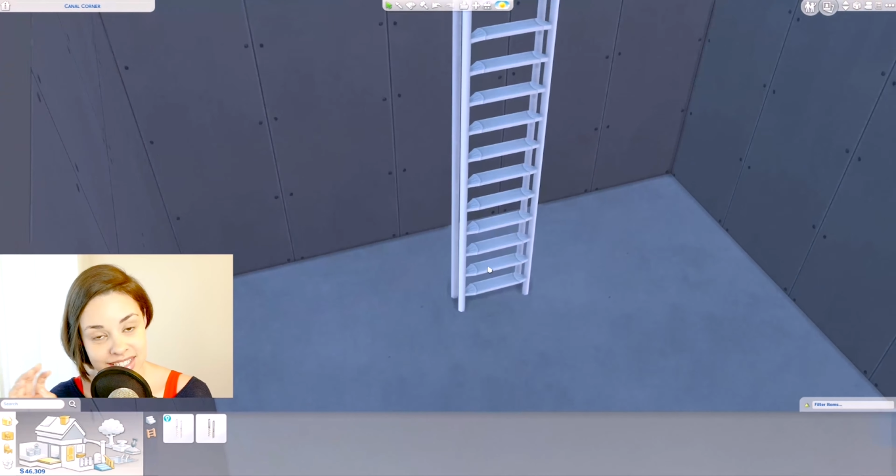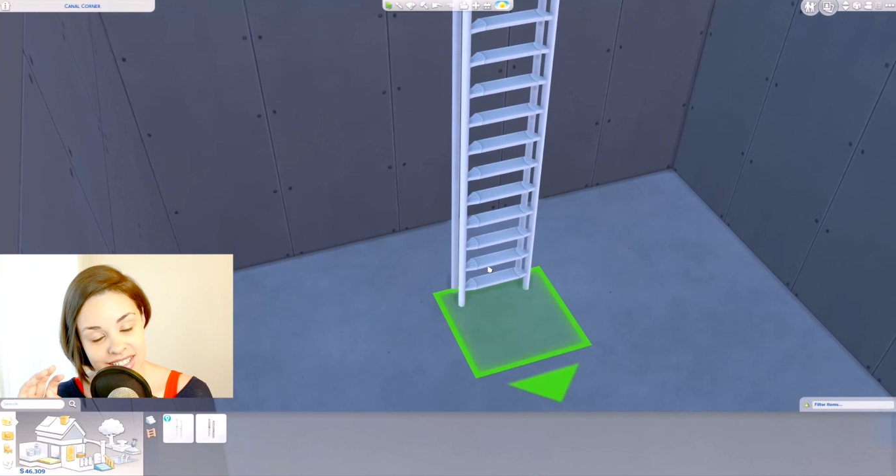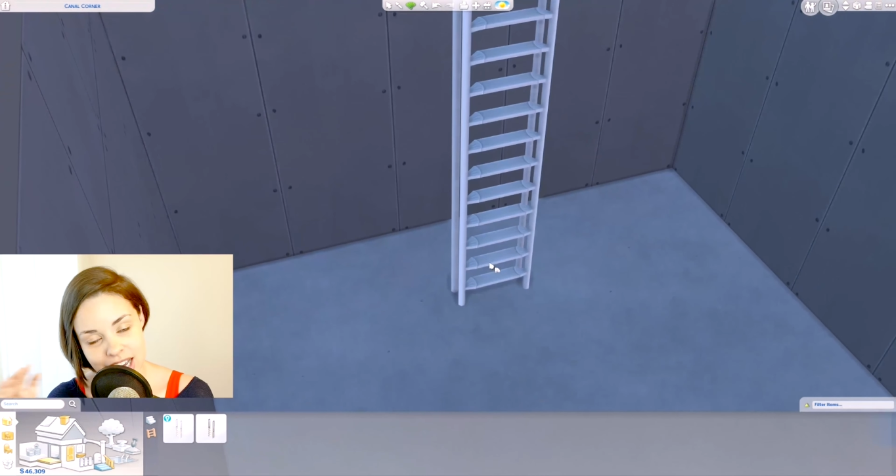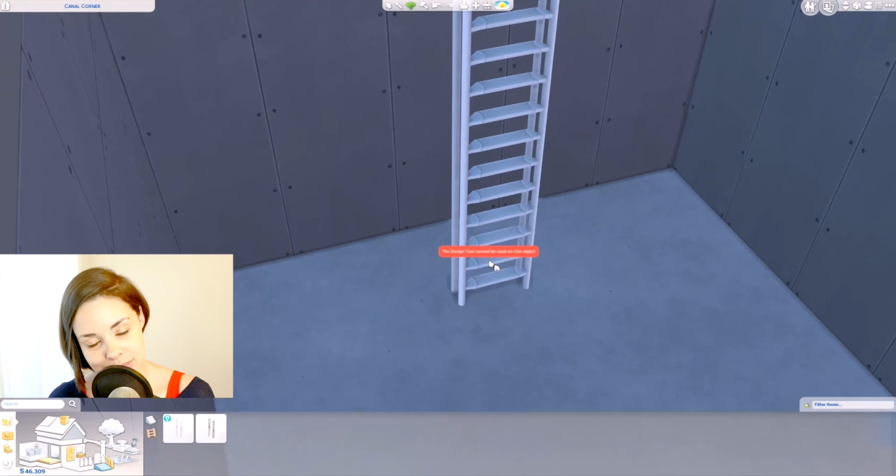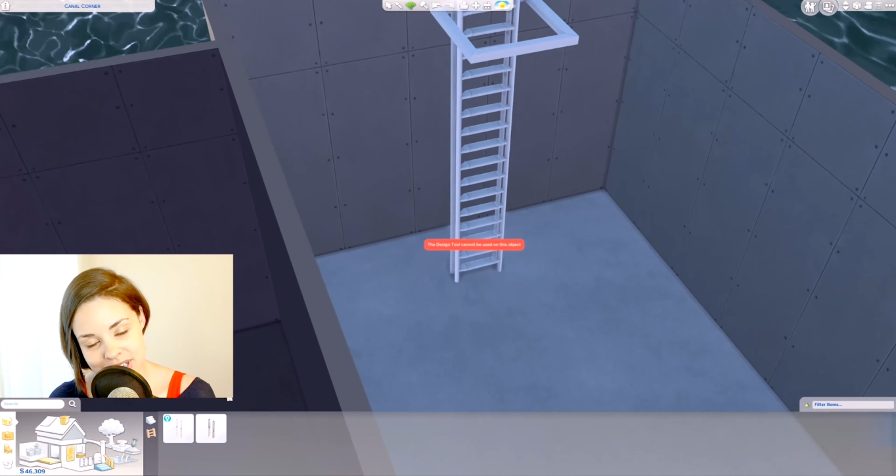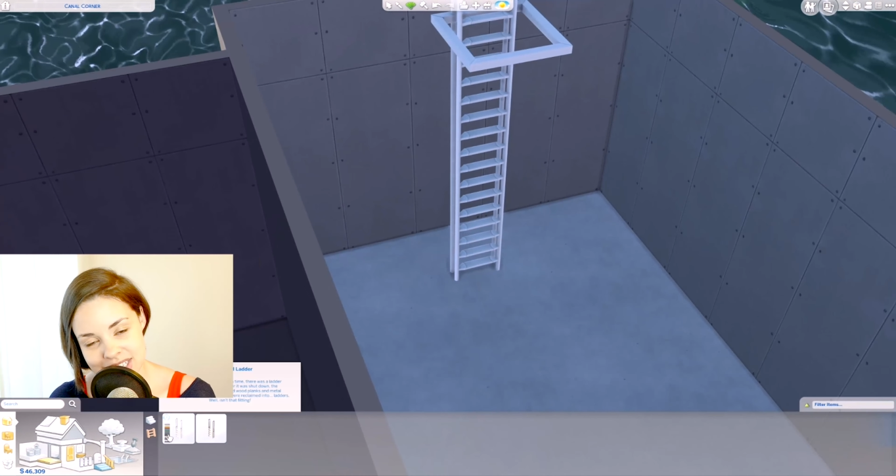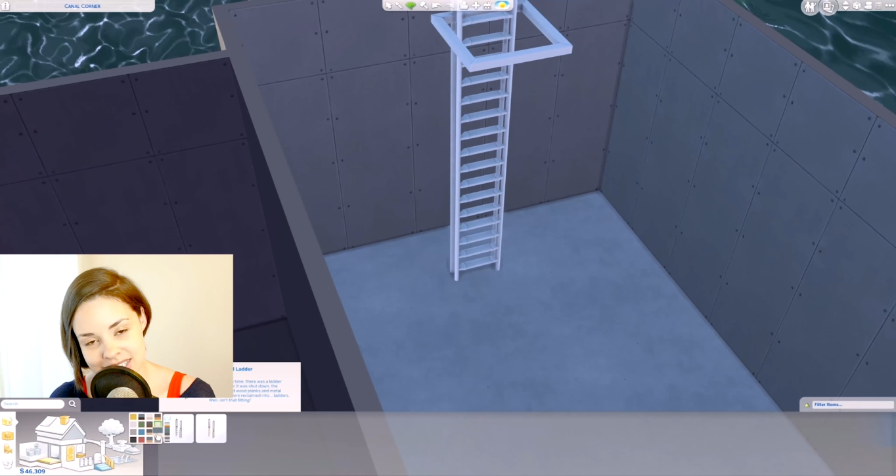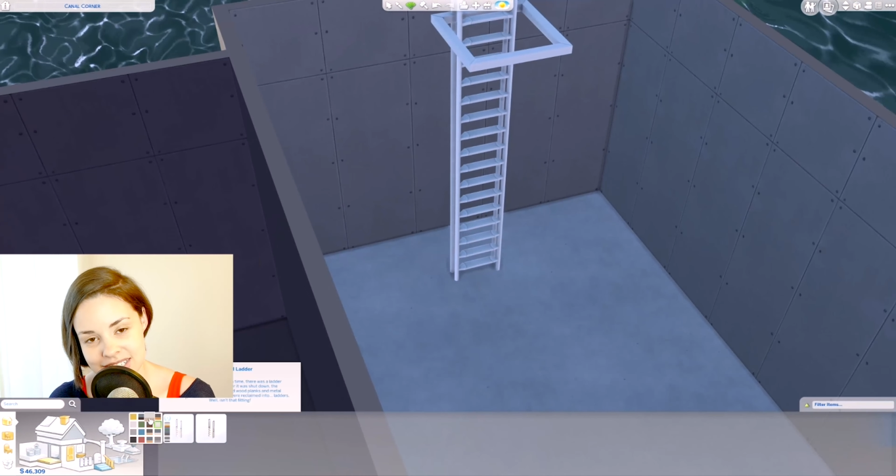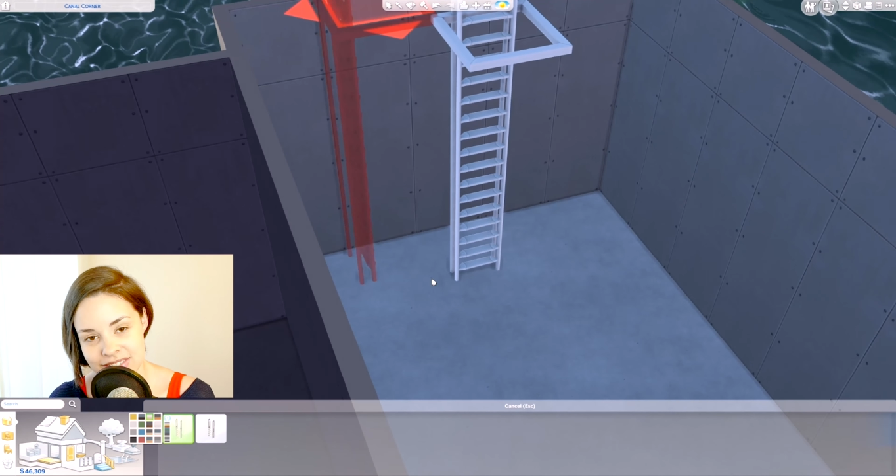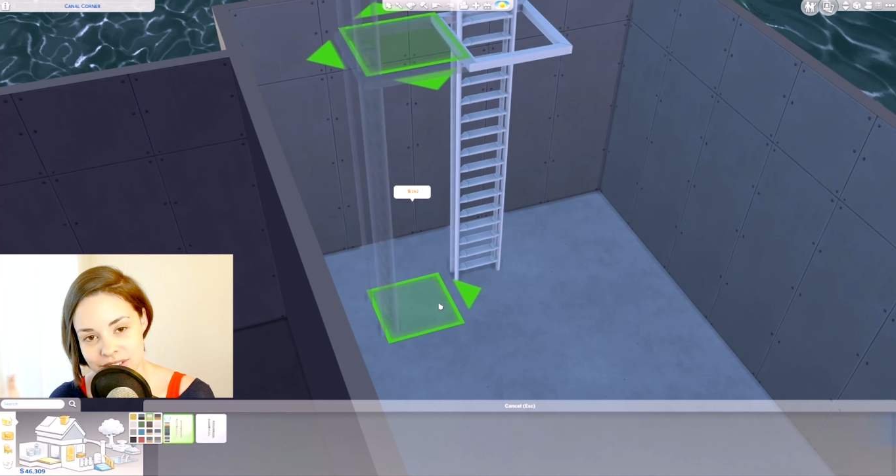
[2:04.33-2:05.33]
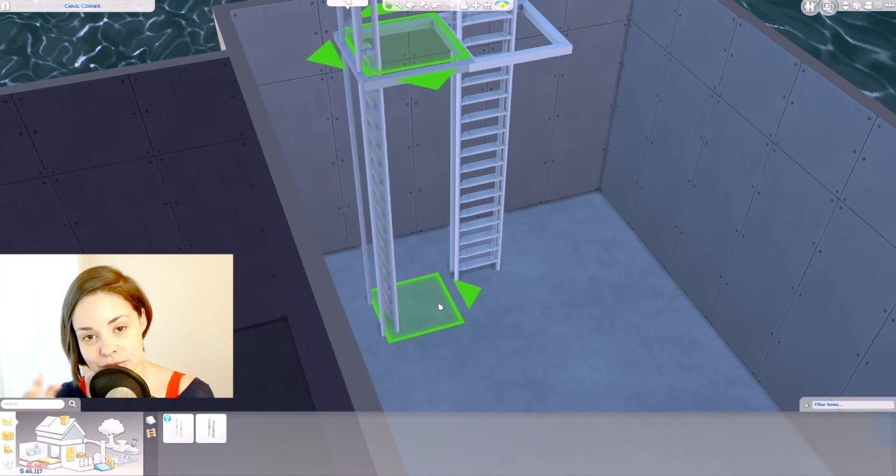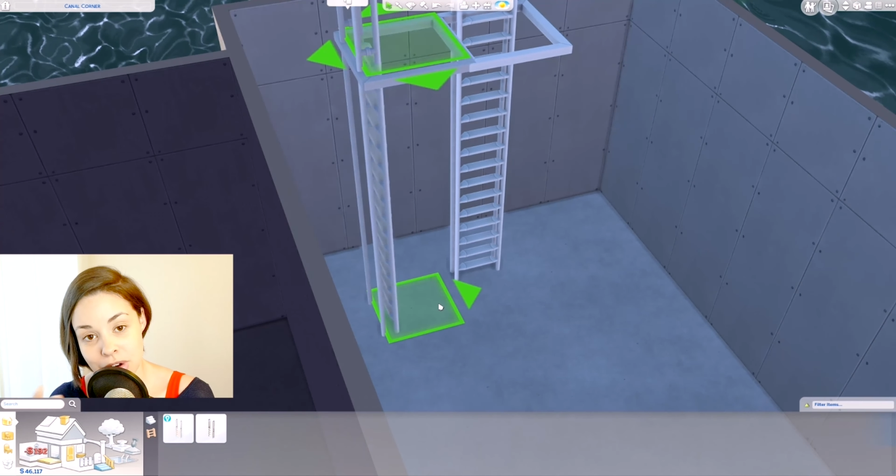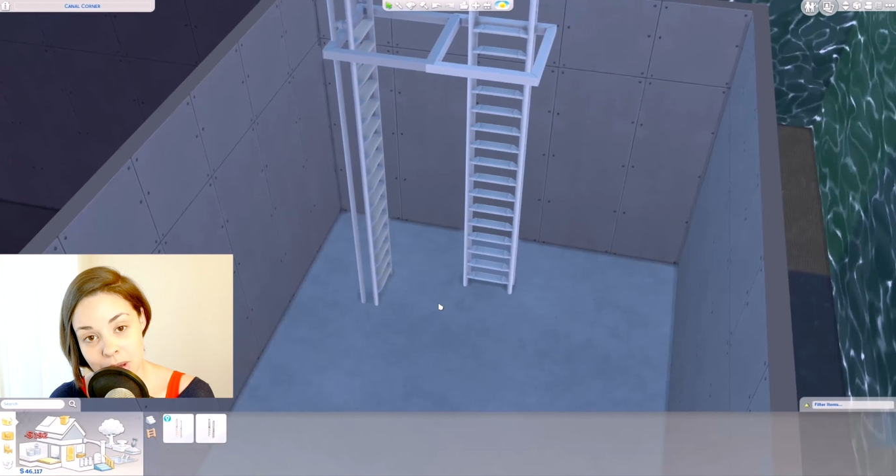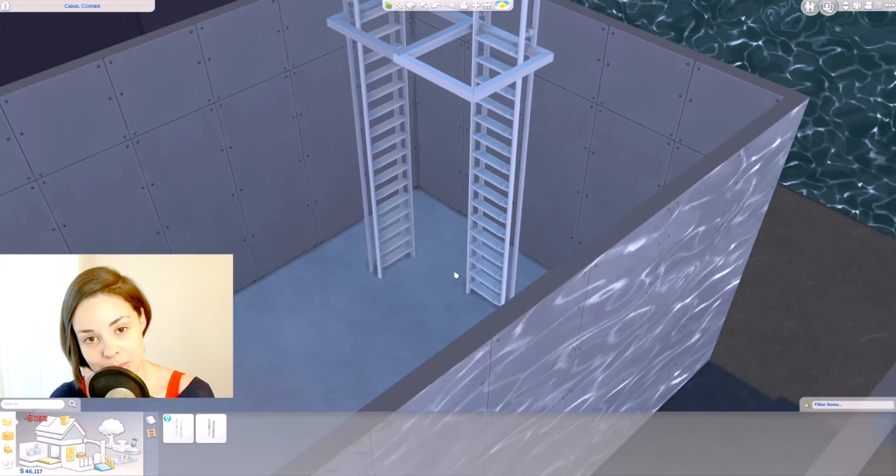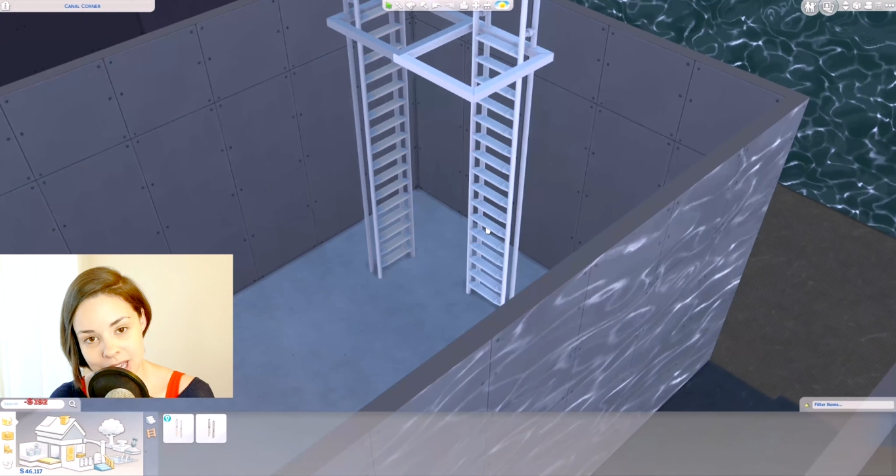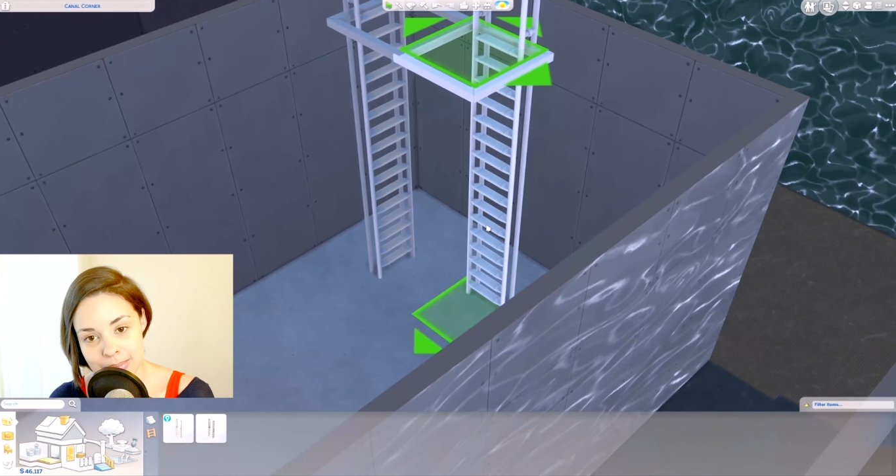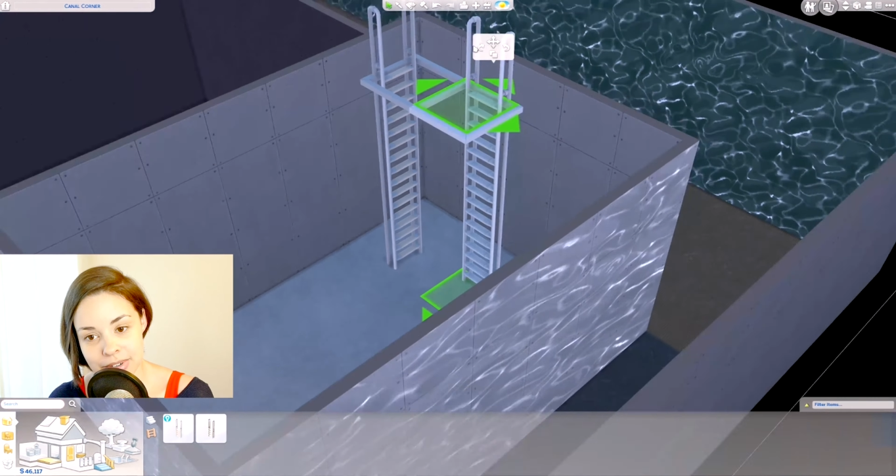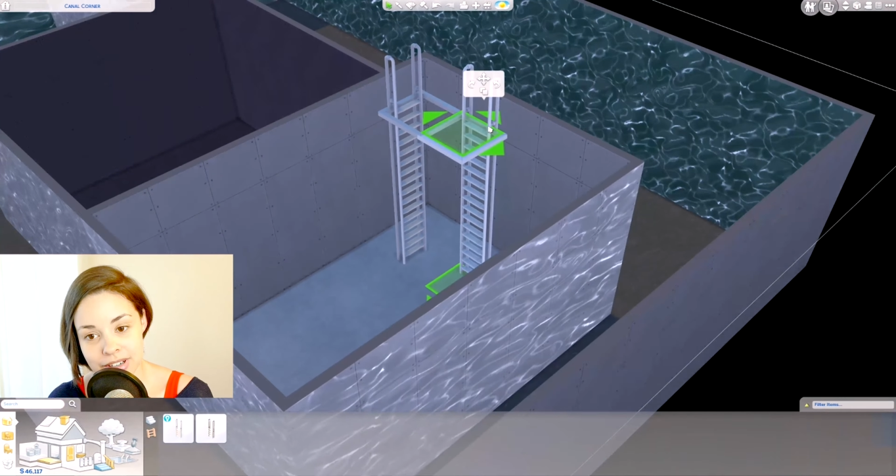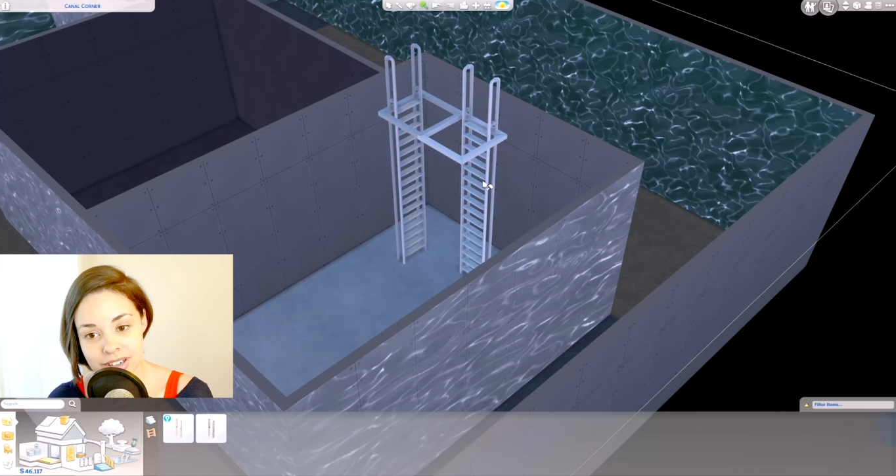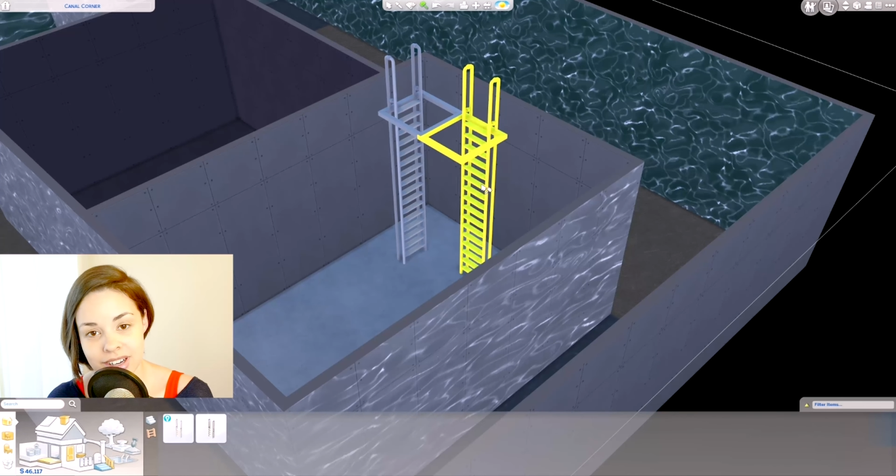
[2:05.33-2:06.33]
a combination of the
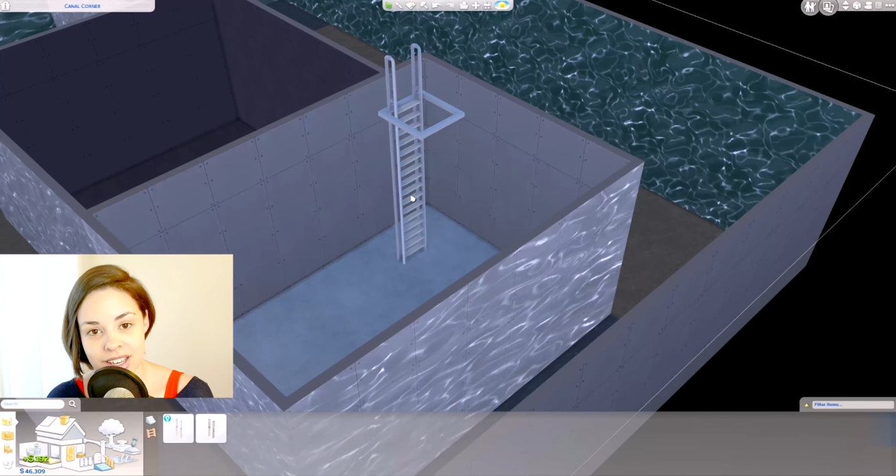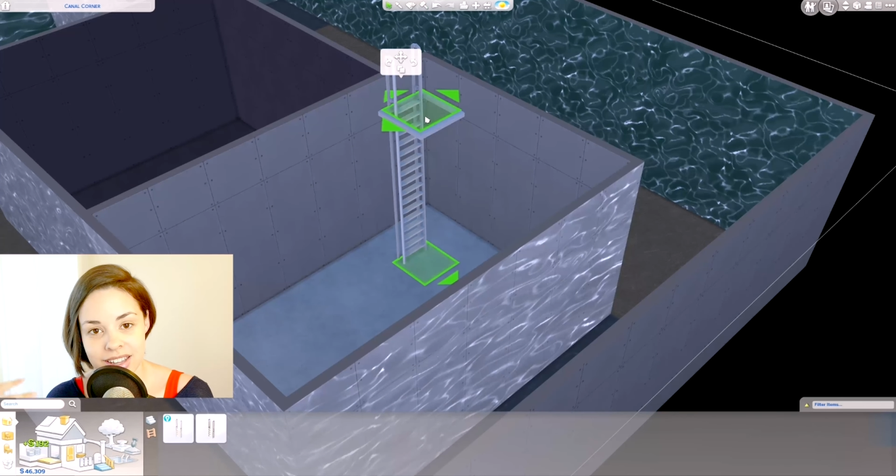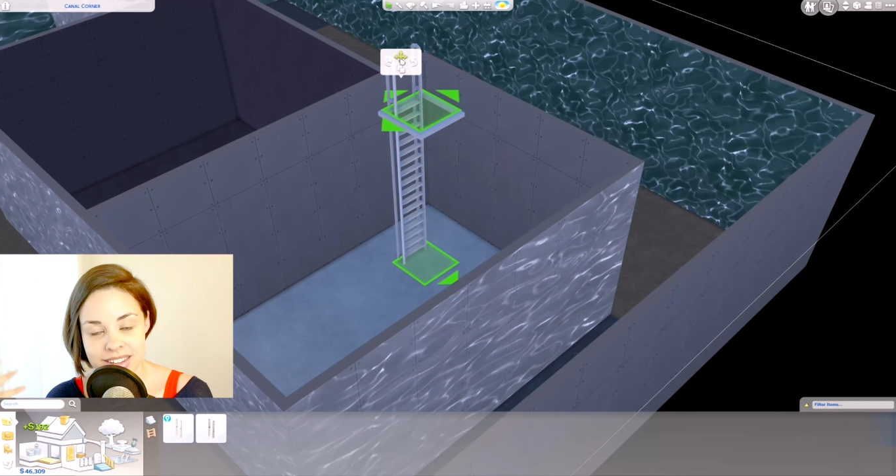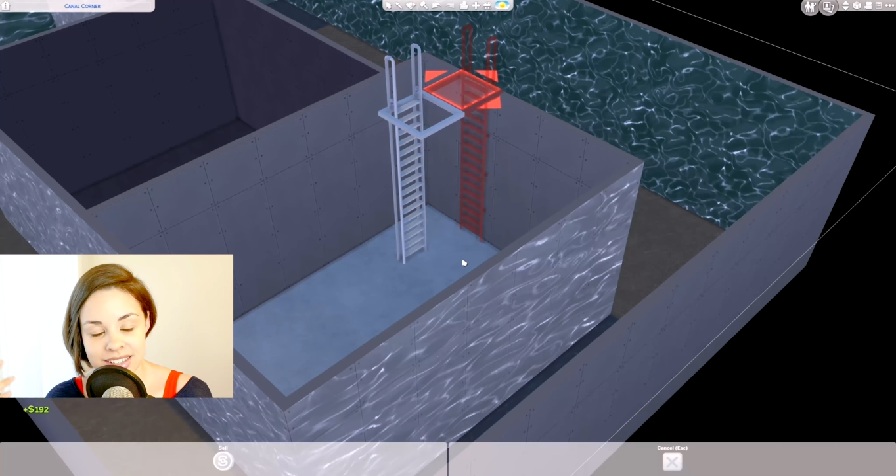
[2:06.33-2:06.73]
wallpaper, the